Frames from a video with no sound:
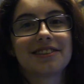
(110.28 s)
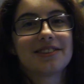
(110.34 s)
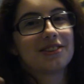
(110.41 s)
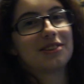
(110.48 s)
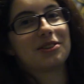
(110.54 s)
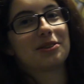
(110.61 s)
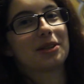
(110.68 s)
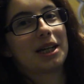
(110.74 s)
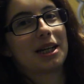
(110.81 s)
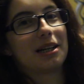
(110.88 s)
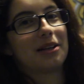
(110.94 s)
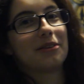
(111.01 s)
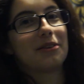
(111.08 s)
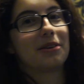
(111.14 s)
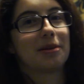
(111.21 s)
those are
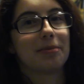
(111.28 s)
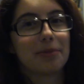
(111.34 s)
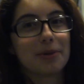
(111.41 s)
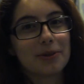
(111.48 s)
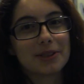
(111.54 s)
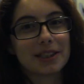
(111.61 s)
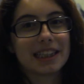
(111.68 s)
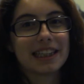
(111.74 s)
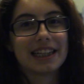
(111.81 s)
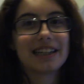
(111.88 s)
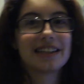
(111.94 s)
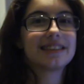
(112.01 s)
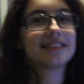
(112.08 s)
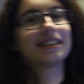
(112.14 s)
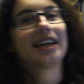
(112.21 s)
kind of the only pros I
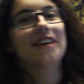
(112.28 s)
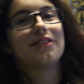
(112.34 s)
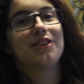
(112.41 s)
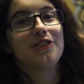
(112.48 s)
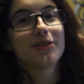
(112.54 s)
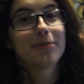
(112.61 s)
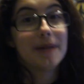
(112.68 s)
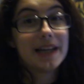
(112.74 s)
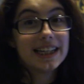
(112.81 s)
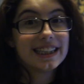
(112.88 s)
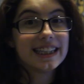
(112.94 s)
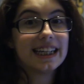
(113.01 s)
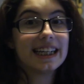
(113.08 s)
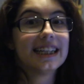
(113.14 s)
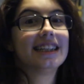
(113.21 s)
got because I haven't used a
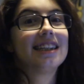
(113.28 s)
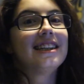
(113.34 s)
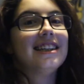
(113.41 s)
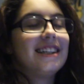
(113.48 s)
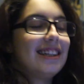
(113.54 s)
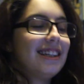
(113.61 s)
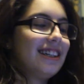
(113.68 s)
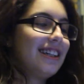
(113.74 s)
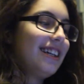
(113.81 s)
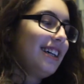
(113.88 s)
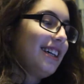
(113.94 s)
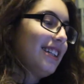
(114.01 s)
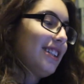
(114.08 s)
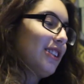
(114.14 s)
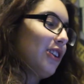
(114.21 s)
pen yet.
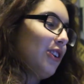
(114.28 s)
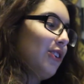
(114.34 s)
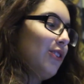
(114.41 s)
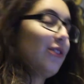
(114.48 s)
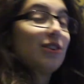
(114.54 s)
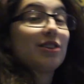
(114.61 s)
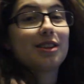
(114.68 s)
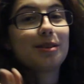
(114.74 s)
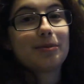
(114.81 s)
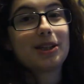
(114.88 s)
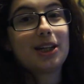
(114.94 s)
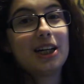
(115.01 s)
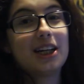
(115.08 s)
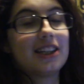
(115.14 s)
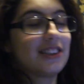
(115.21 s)
So, some
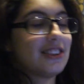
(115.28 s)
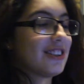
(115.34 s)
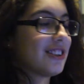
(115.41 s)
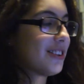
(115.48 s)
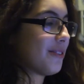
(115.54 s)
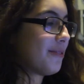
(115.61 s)
cons.